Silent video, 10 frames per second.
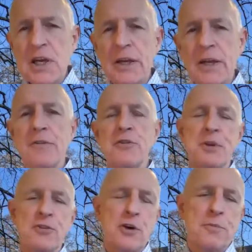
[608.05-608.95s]
I gave some
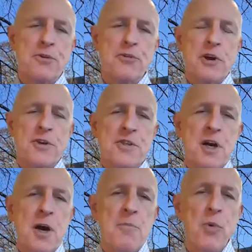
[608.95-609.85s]
examples last
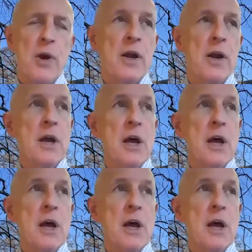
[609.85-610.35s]
time where